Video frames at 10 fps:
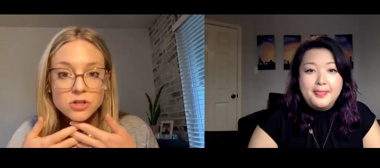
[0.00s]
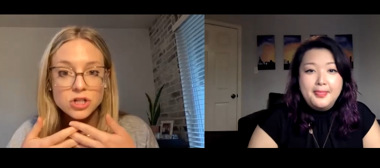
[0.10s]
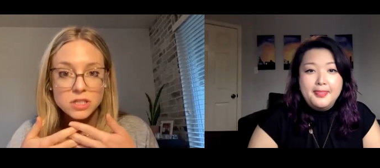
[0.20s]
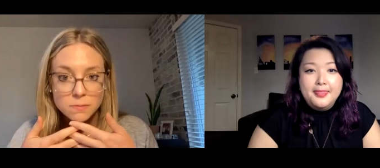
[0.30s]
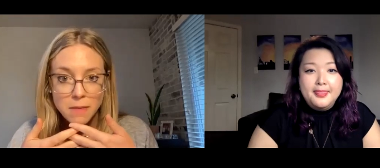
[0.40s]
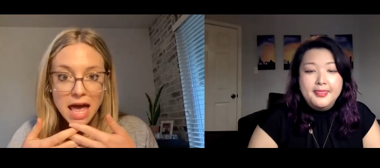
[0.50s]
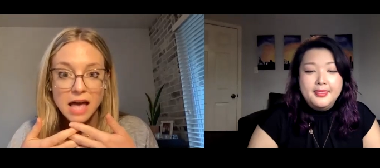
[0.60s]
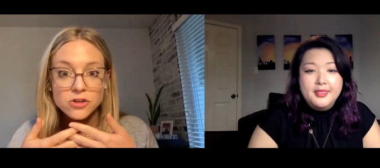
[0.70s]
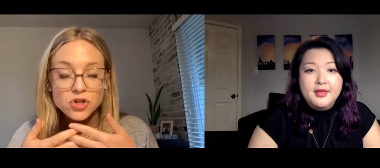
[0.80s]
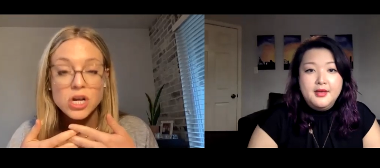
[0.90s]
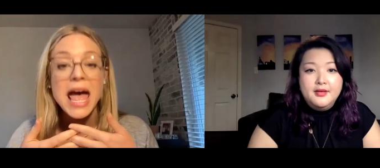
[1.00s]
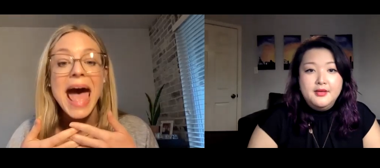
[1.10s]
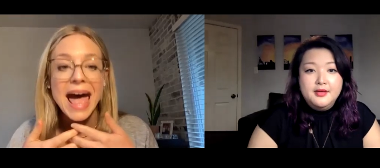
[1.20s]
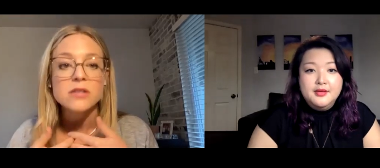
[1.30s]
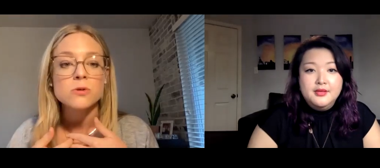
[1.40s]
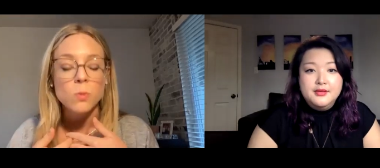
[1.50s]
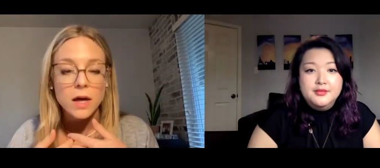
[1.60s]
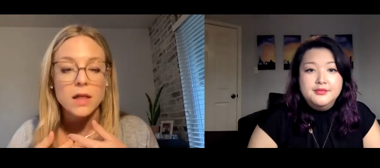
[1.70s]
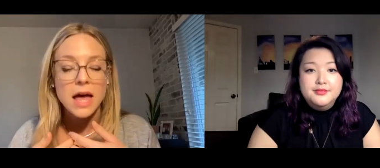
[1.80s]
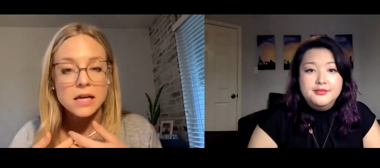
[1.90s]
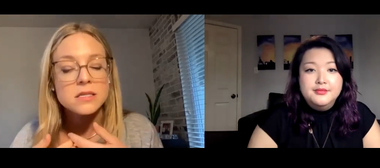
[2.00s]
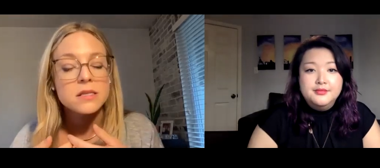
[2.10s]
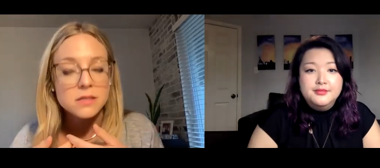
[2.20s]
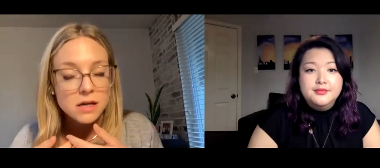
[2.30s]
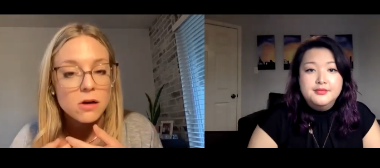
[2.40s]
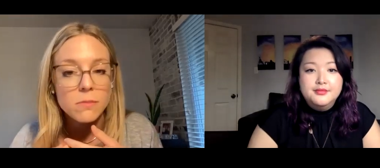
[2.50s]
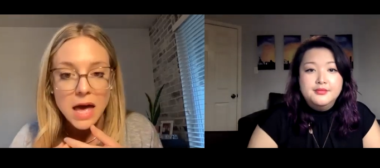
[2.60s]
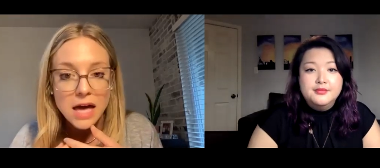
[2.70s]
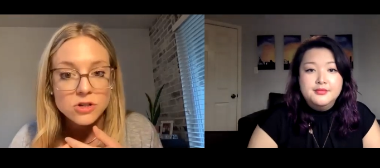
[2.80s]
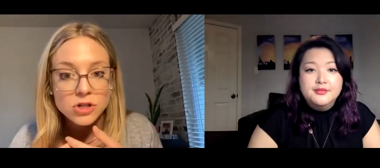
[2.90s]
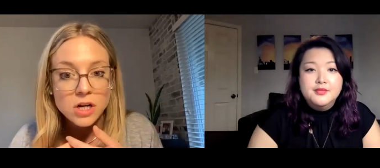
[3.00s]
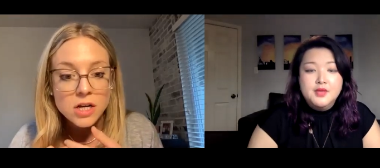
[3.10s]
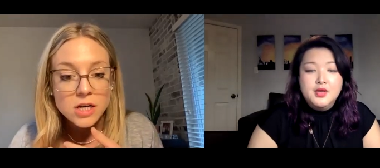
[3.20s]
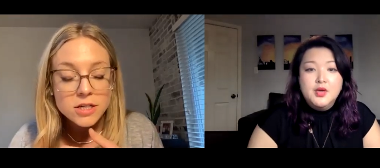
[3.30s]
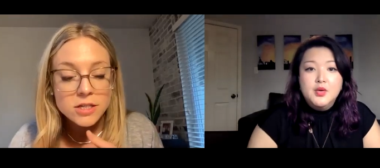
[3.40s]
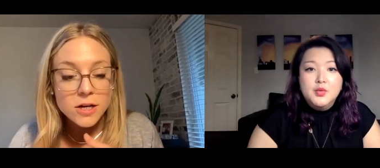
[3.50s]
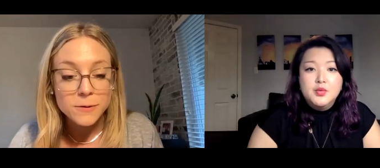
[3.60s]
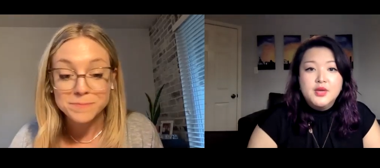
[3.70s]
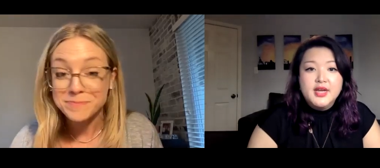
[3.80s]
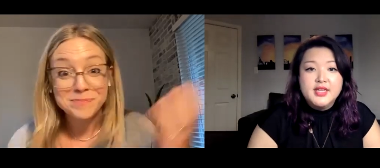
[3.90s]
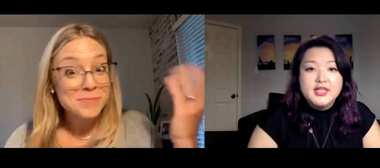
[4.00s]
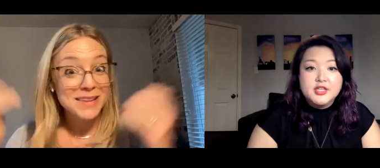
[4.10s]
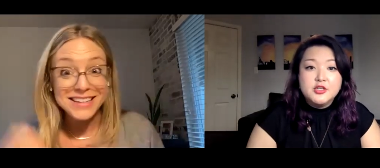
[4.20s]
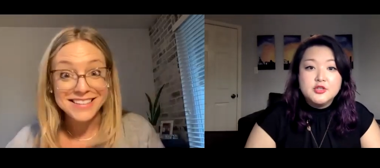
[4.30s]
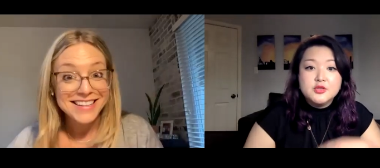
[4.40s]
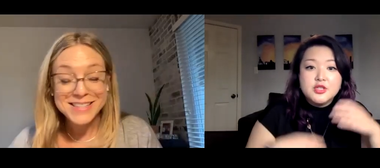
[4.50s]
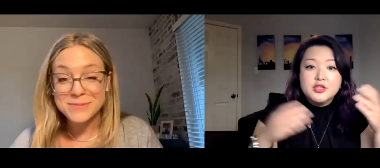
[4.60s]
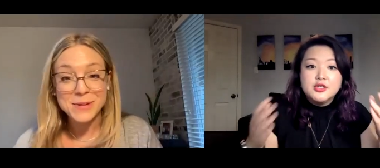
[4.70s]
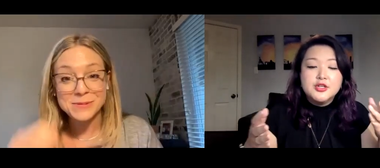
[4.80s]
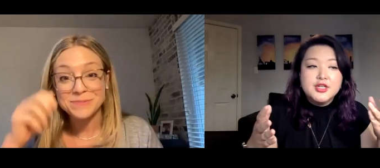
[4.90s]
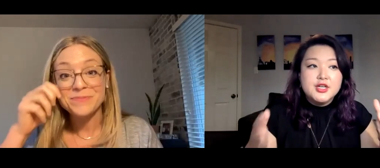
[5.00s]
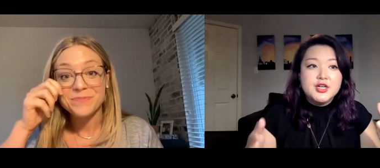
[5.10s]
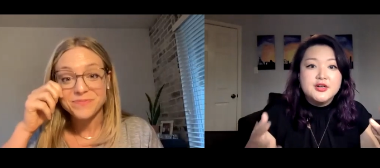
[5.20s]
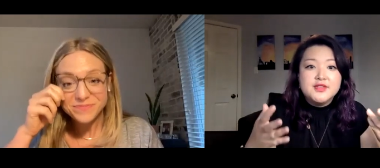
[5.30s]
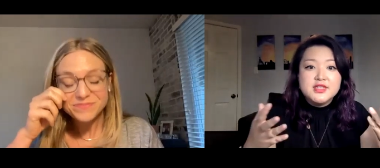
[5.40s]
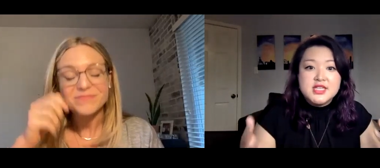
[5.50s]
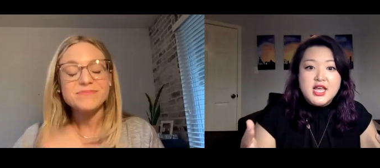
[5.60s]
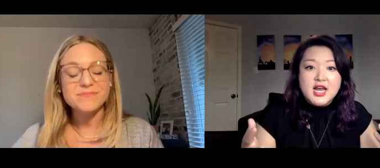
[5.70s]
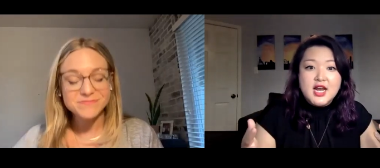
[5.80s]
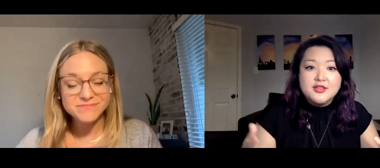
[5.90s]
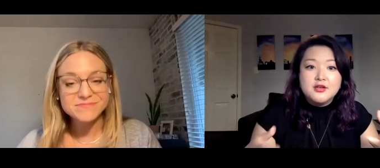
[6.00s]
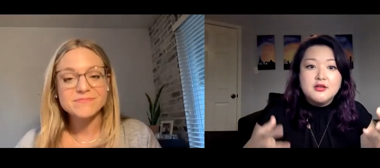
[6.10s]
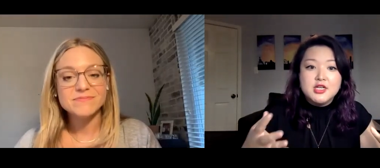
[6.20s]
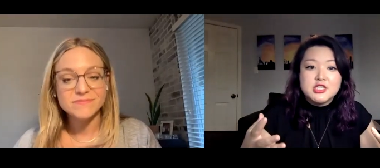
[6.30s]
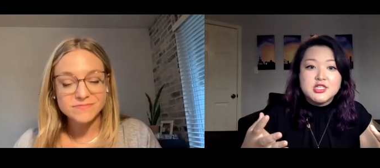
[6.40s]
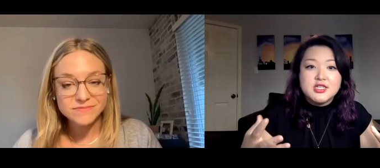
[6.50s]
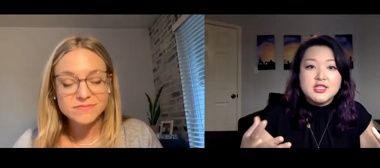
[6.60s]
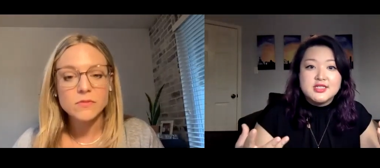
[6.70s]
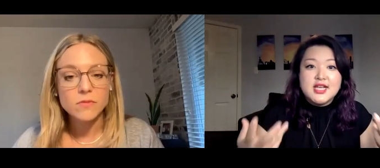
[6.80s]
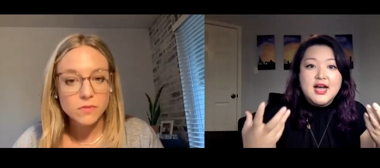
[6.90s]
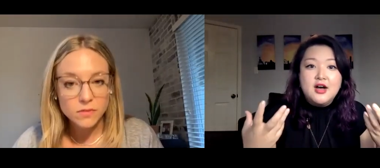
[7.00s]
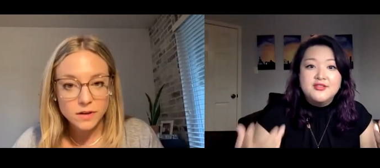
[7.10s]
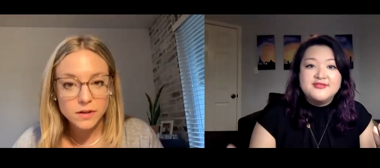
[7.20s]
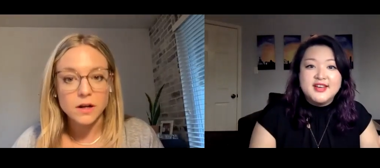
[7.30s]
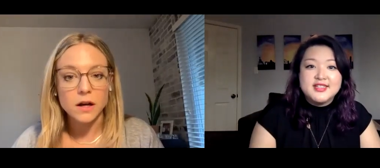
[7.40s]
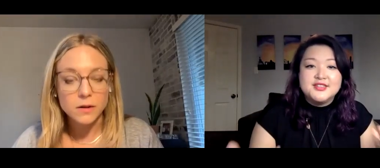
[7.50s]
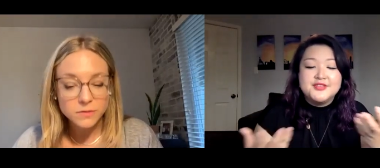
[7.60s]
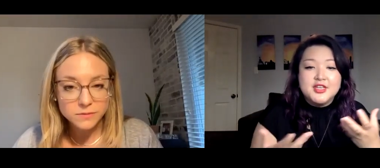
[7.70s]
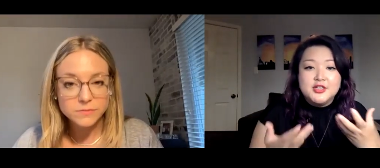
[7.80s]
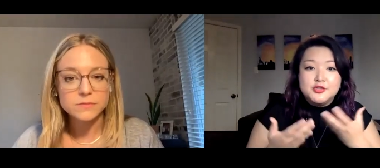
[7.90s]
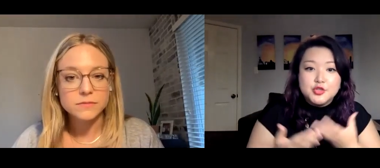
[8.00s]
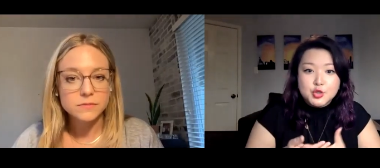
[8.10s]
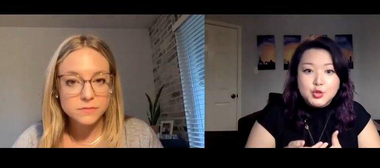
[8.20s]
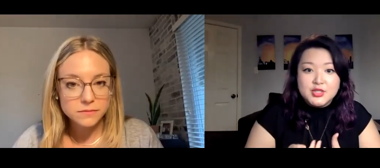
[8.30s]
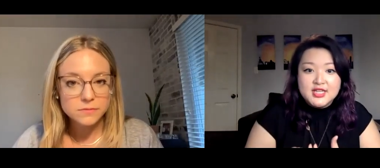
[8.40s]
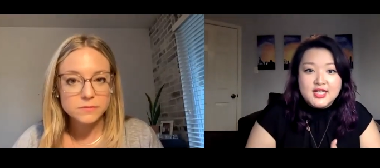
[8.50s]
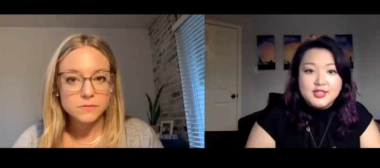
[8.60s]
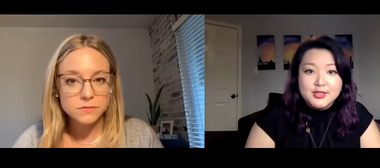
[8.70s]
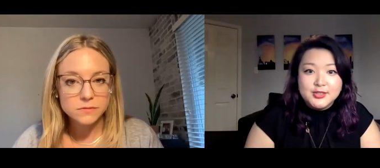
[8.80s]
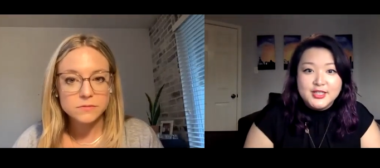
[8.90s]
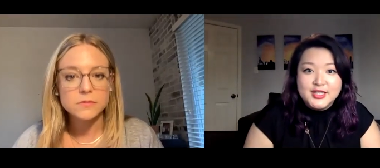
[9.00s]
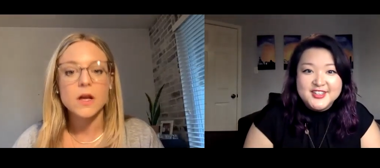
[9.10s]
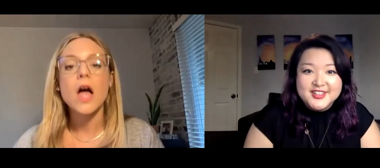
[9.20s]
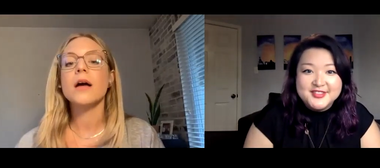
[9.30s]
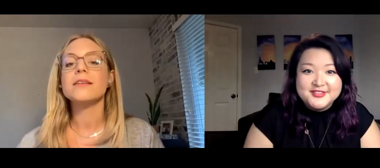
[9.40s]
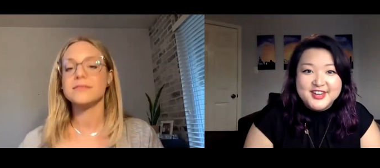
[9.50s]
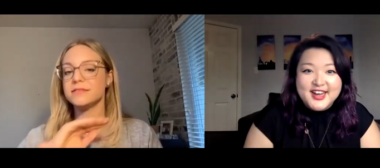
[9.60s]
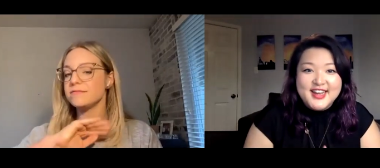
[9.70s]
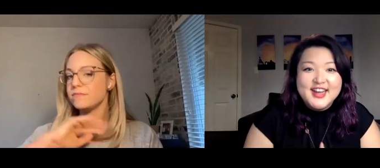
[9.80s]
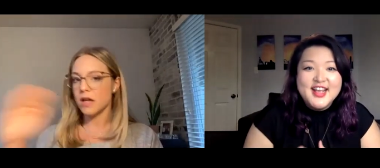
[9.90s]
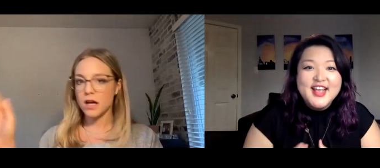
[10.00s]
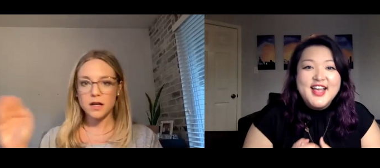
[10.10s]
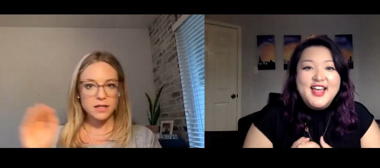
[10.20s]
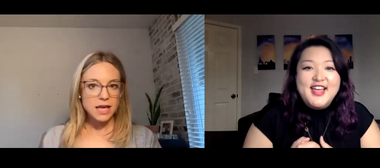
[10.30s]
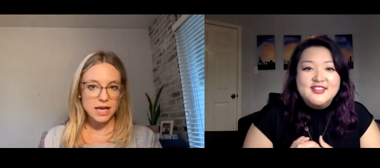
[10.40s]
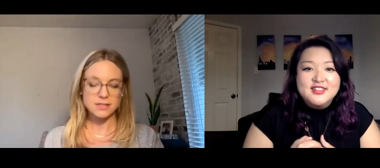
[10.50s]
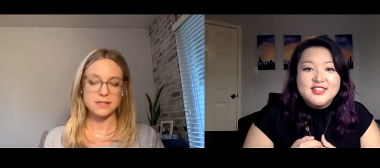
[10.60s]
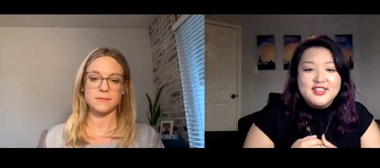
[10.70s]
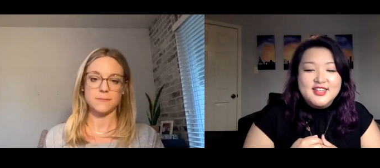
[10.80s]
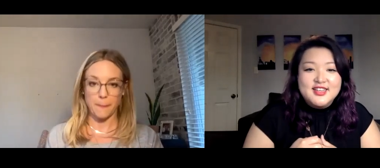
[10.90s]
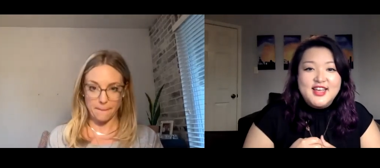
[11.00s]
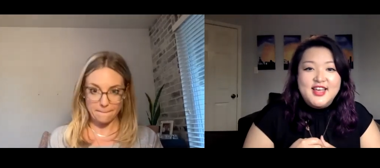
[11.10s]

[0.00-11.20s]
Speaker 1: intelligence match as well as the skill match. So, right, like you, the learning
Speaker 2: curve is there. The question is, how effective can you shorten that learning curve, right? And yes.